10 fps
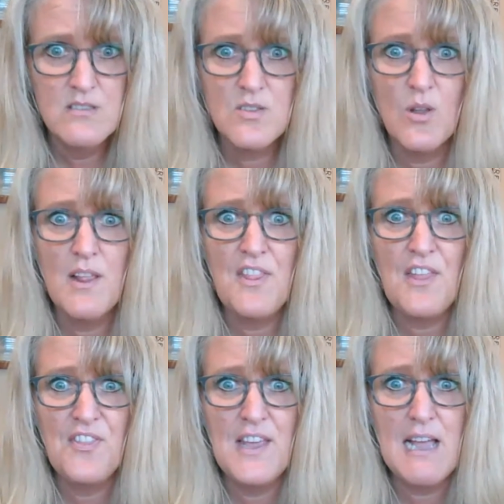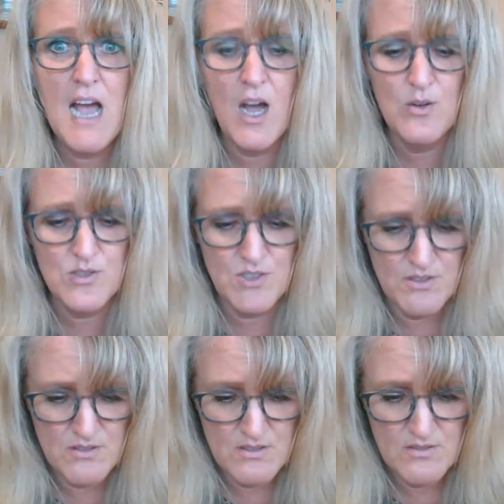Don't let that thing out,
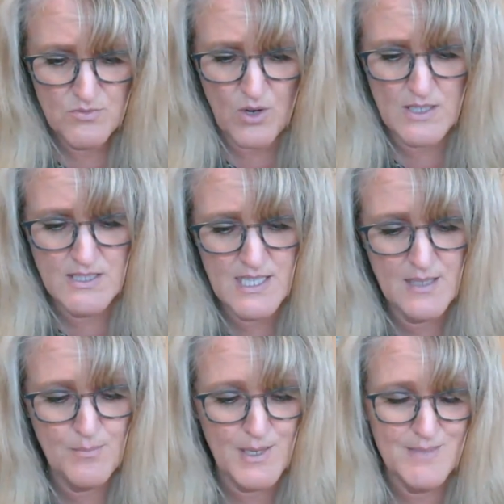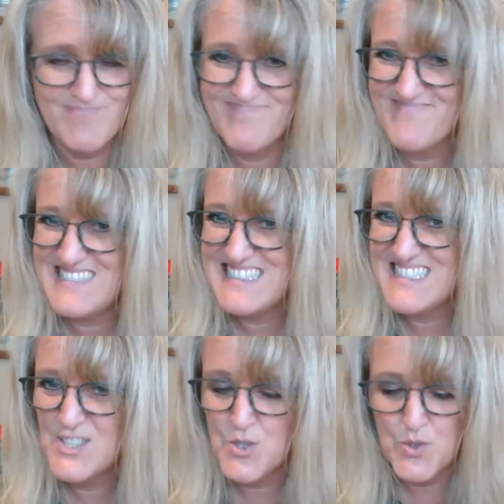Ron said, but
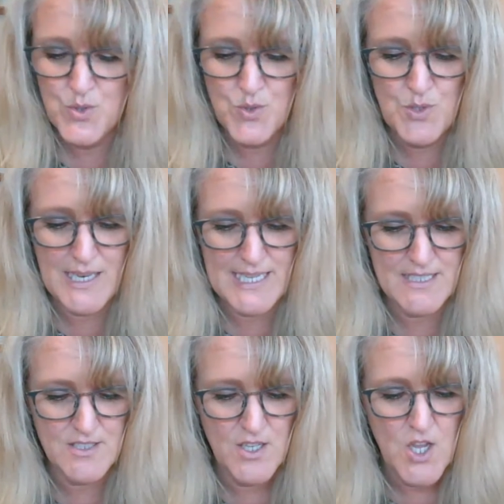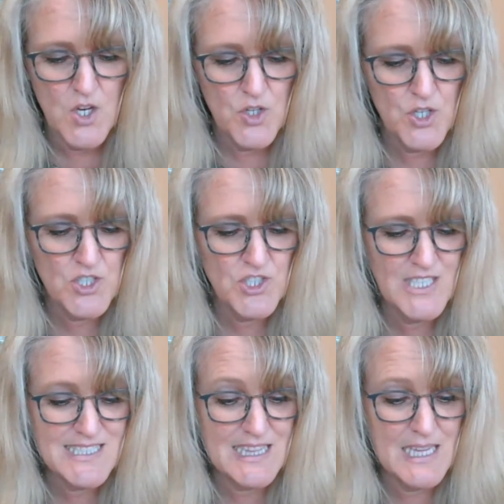too late.
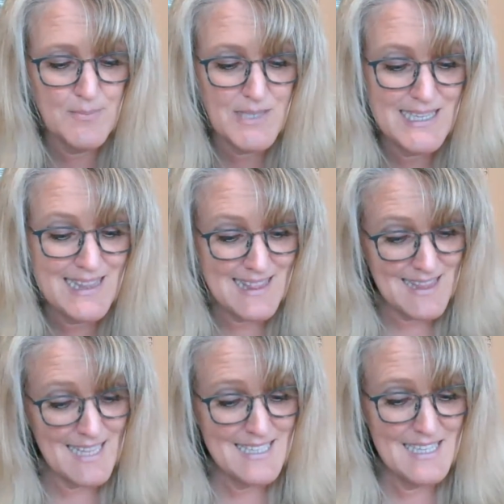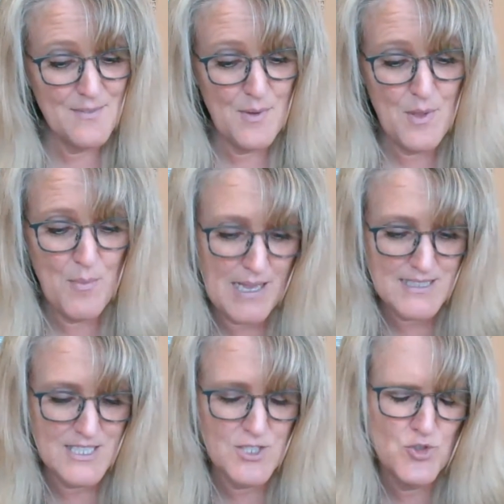Crookshanks leapt lightly from the
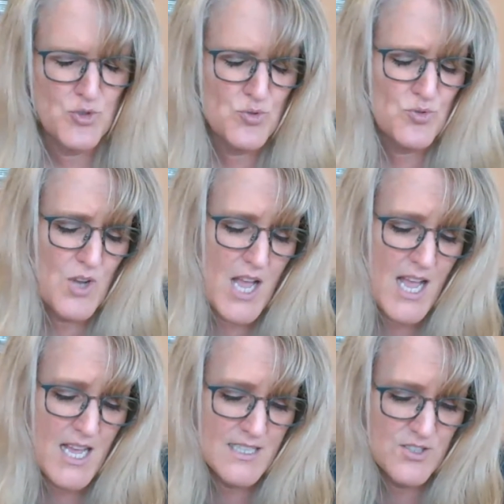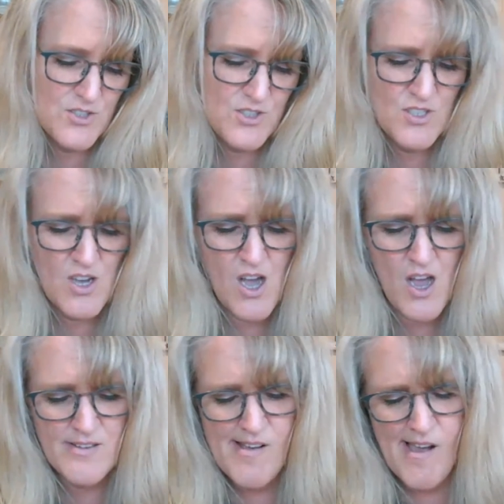basket, stretched,
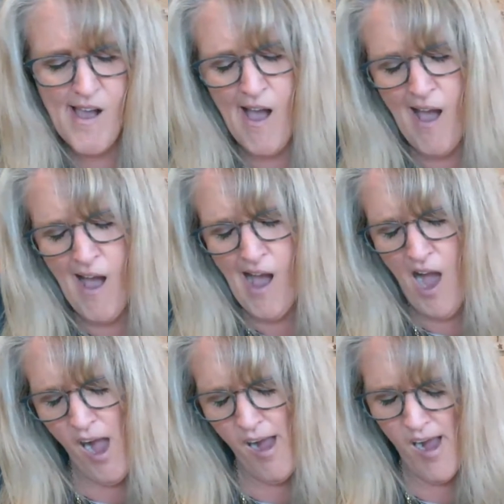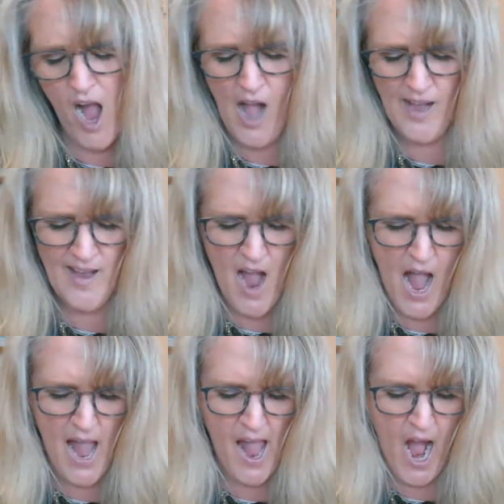yawned,
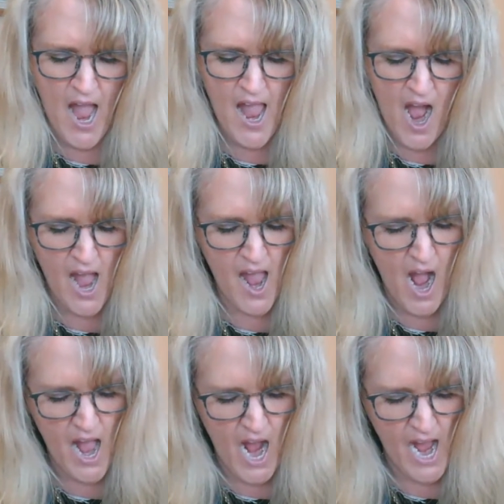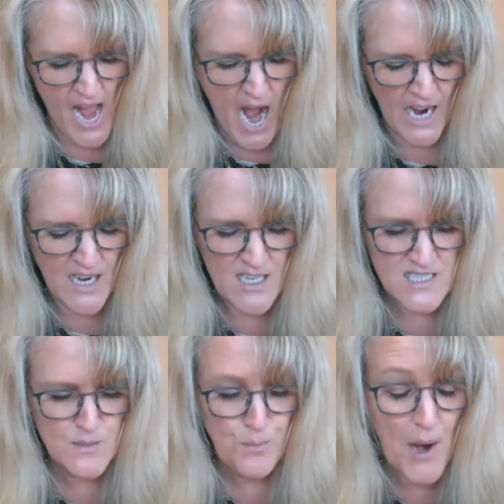and
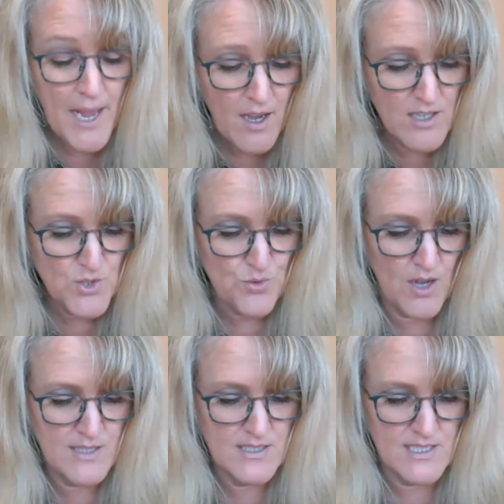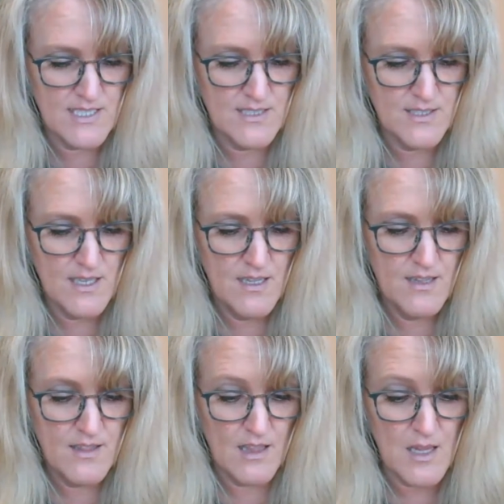sprang onto Ron's knees.
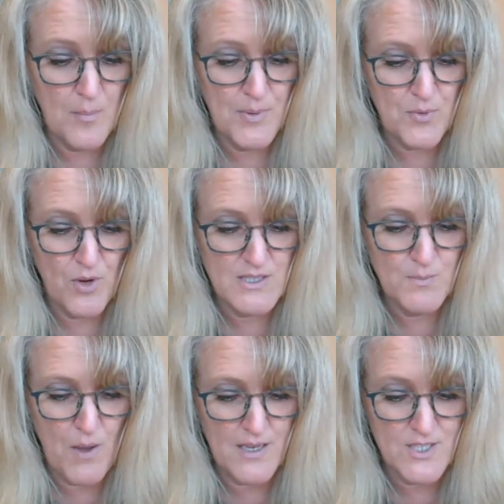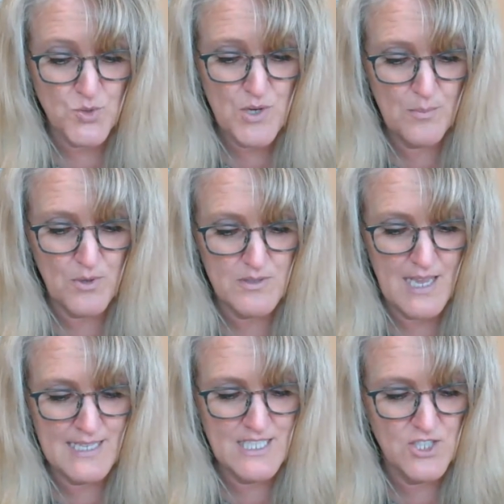The lump in Ron's pocket trembled,
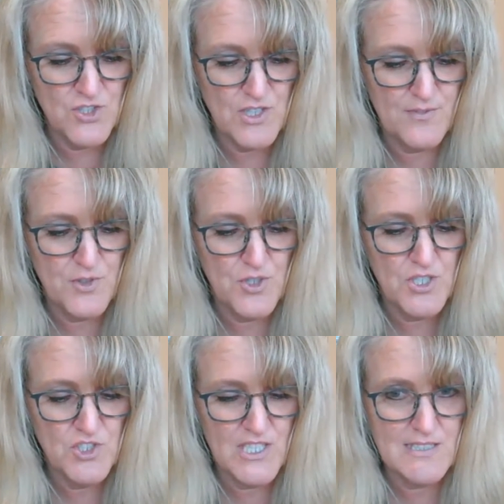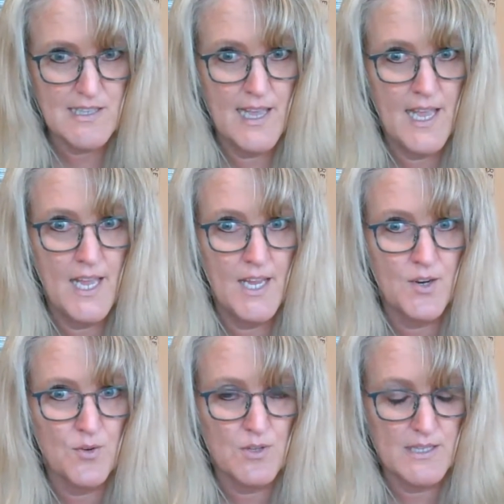and he shoved Crookshanks
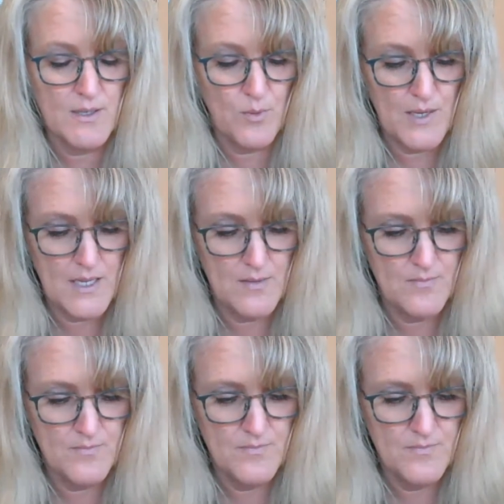angrily away.